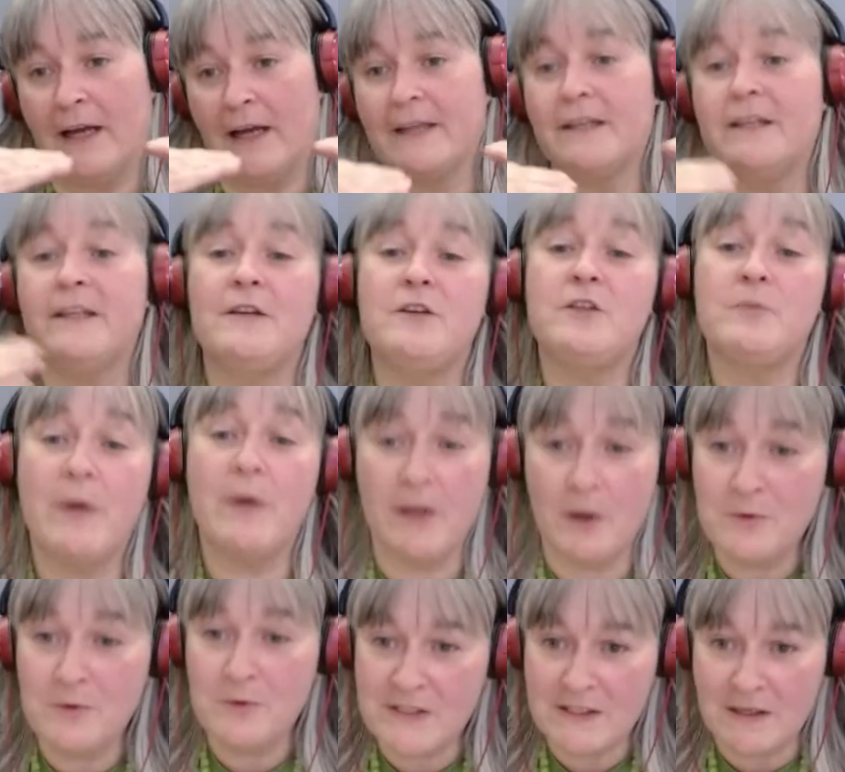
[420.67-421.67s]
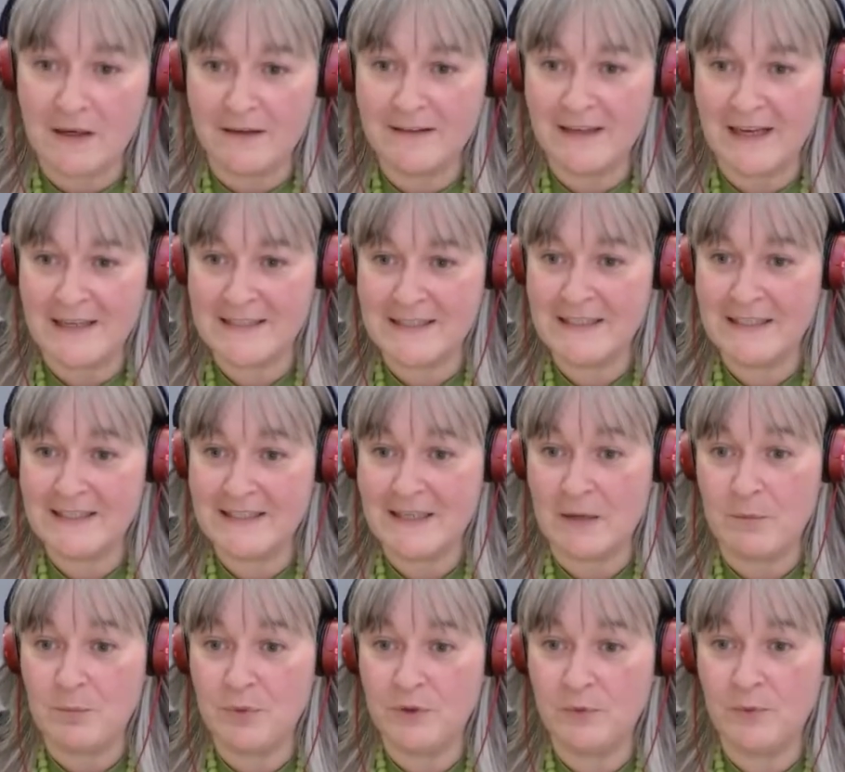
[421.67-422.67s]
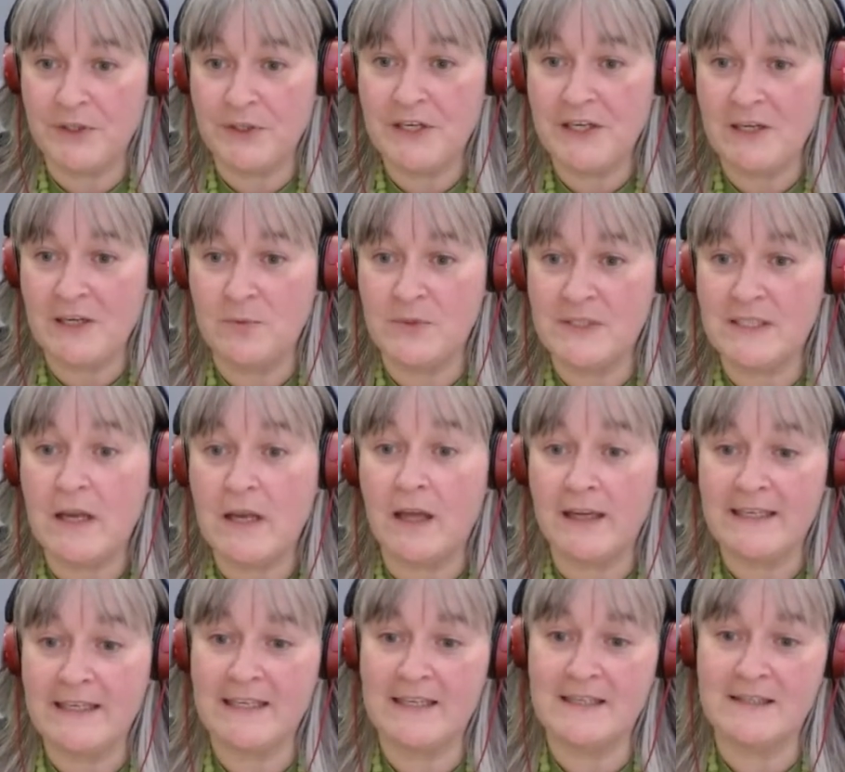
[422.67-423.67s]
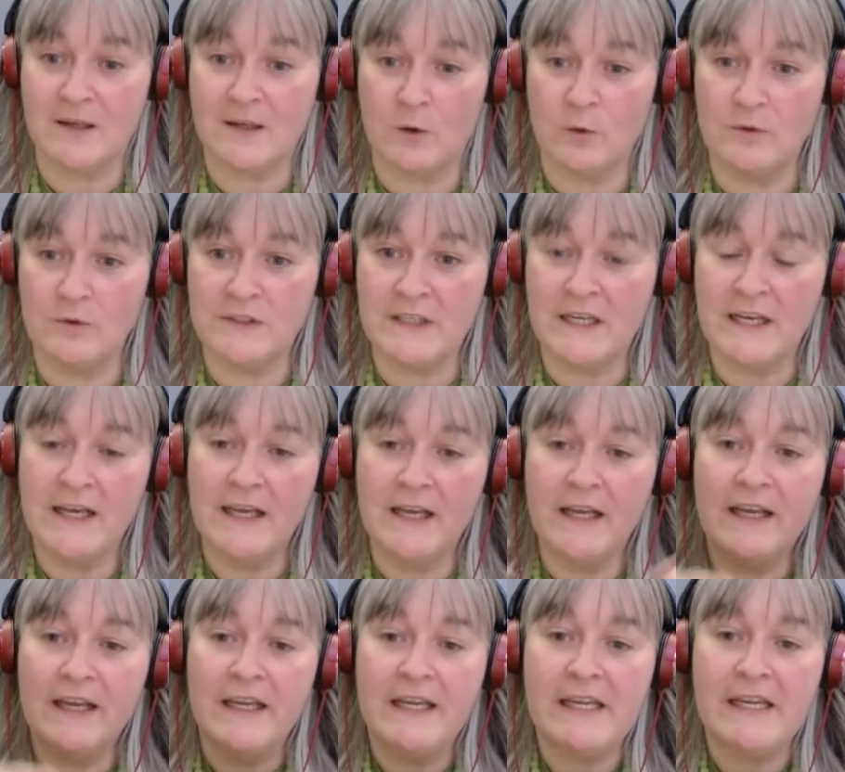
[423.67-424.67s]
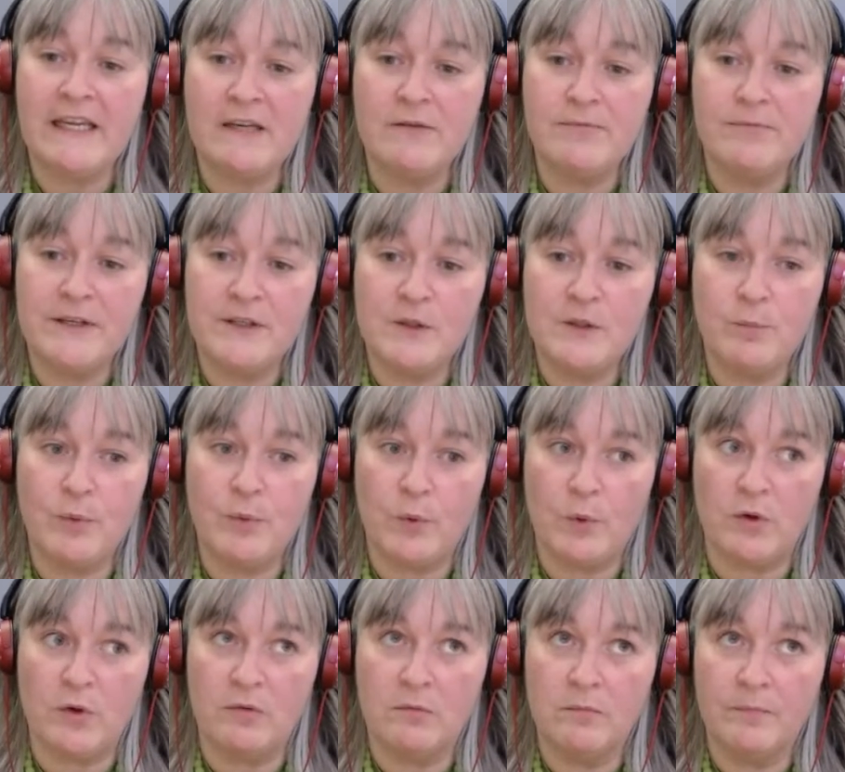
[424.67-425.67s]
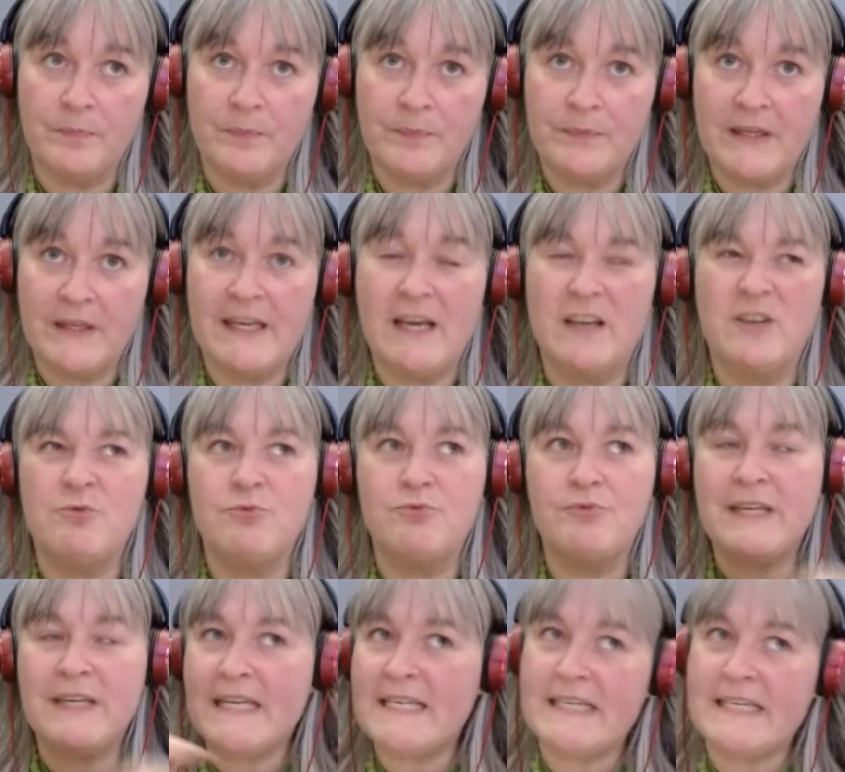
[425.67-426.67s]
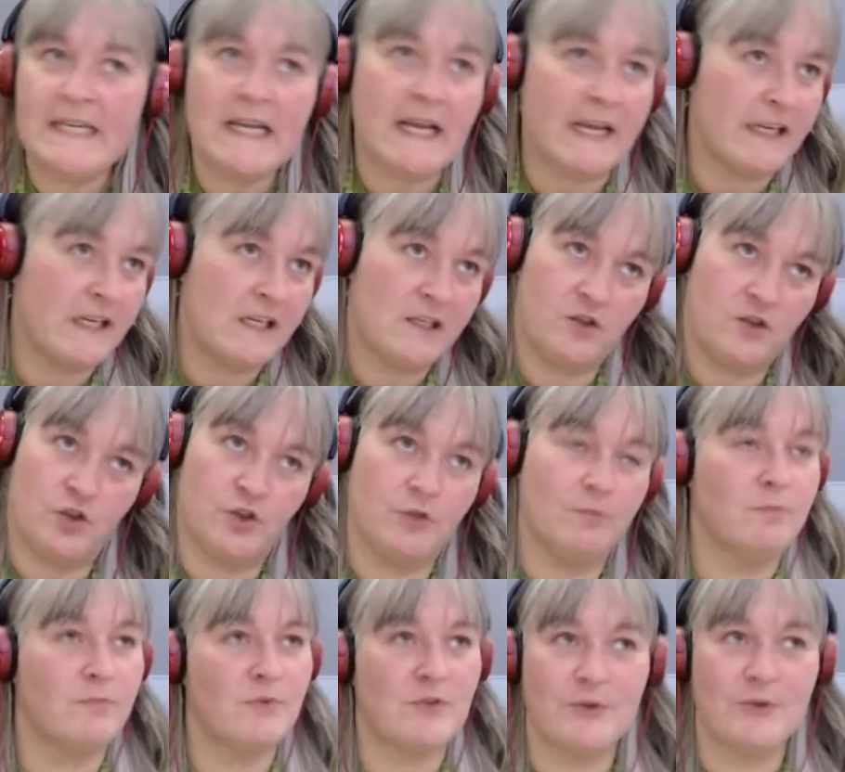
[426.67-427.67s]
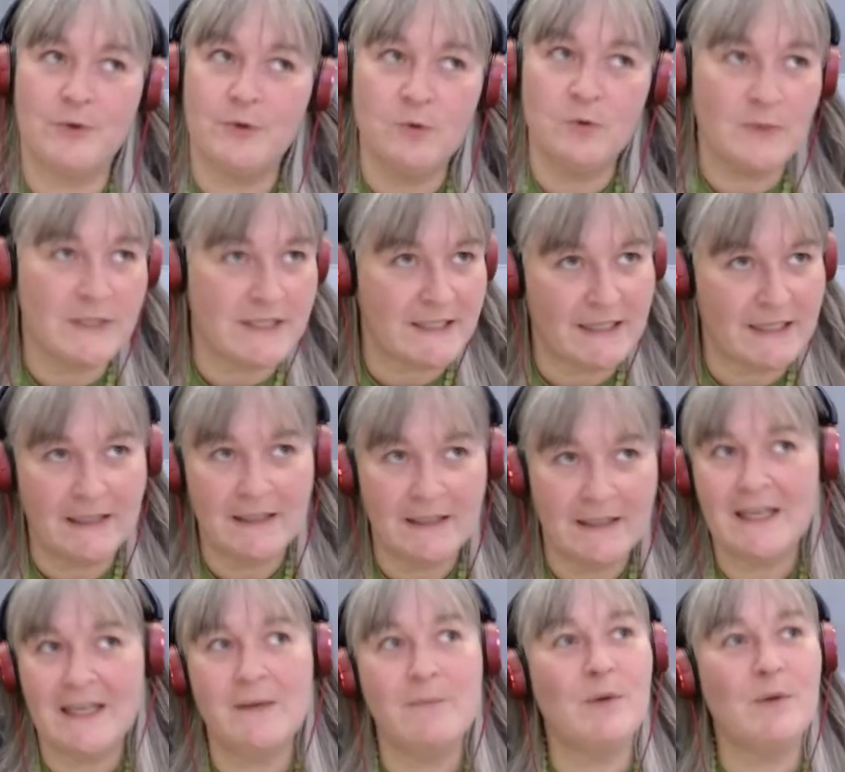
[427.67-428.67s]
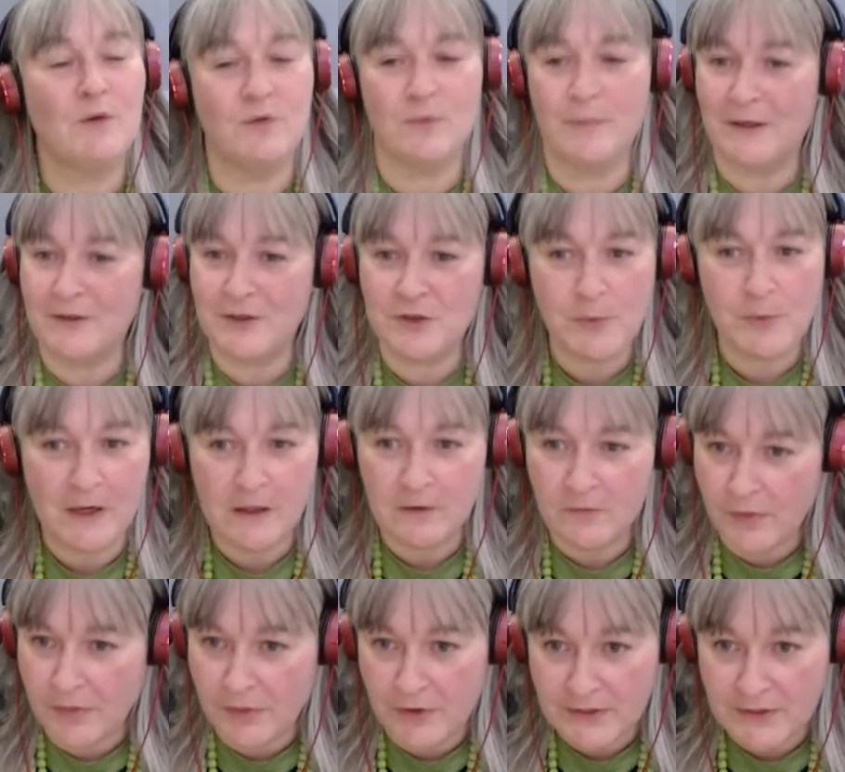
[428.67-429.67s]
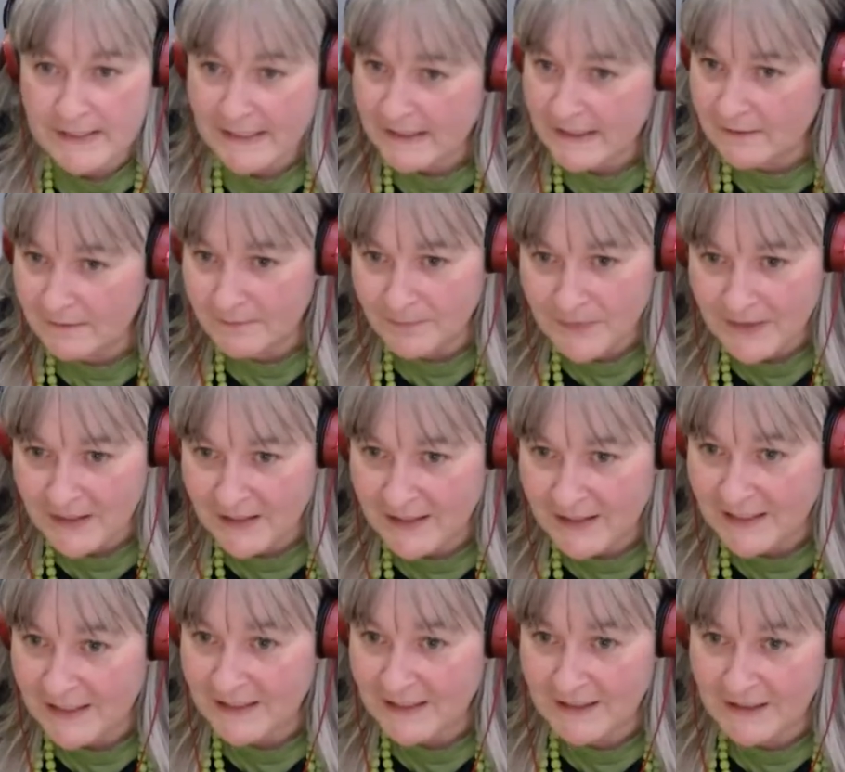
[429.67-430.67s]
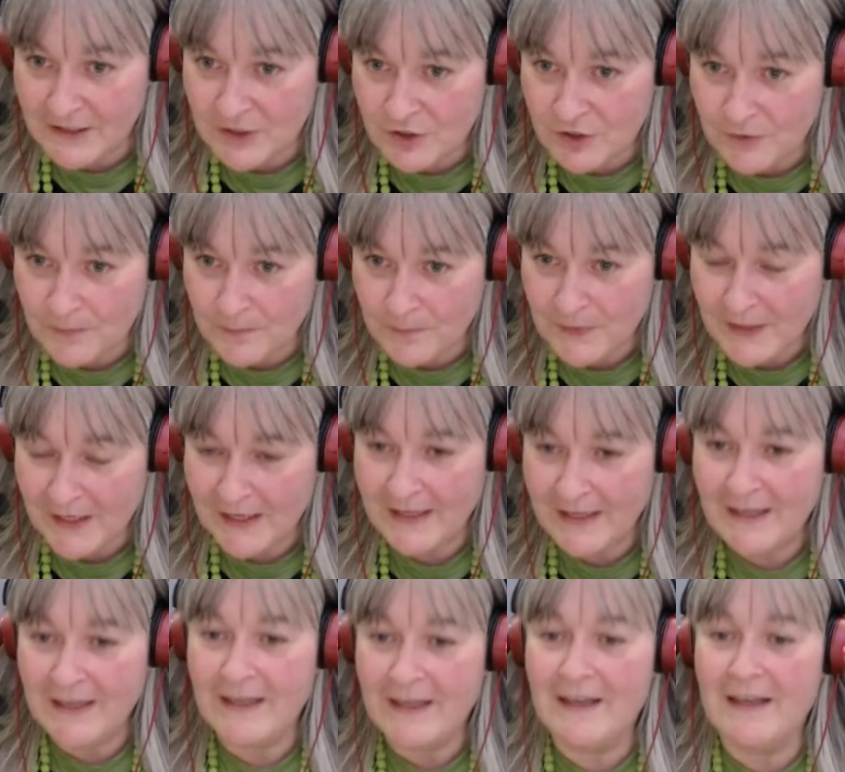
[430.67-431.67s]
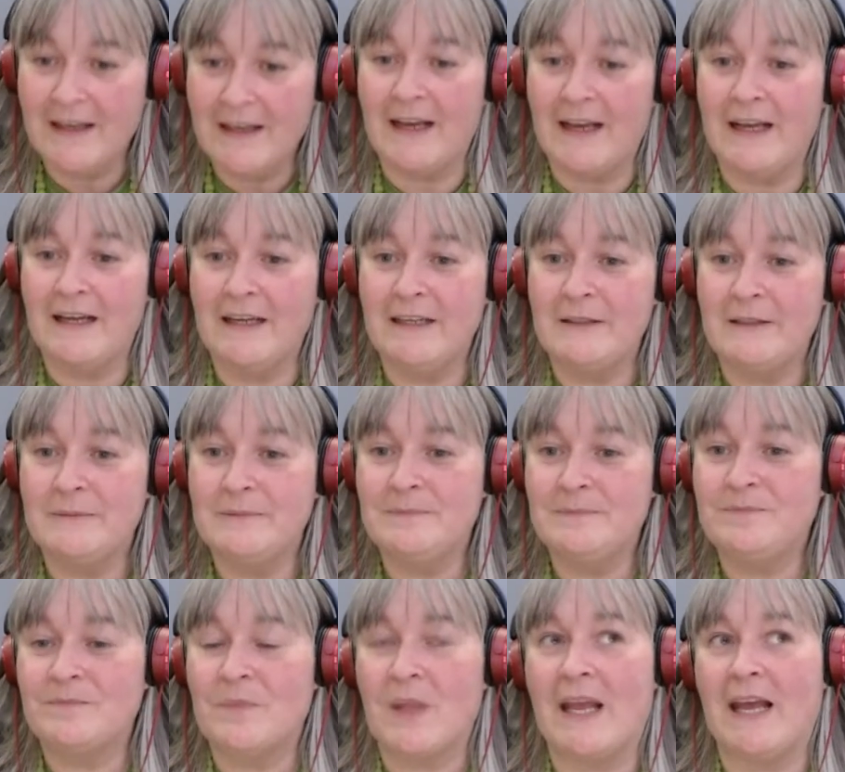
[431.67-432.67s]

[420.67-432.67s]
I can use my own son as an example. When he was nine years old, he read a book. He had a reading age school was telling him of about twelve or thirteen in English. Mm-hmm. Um,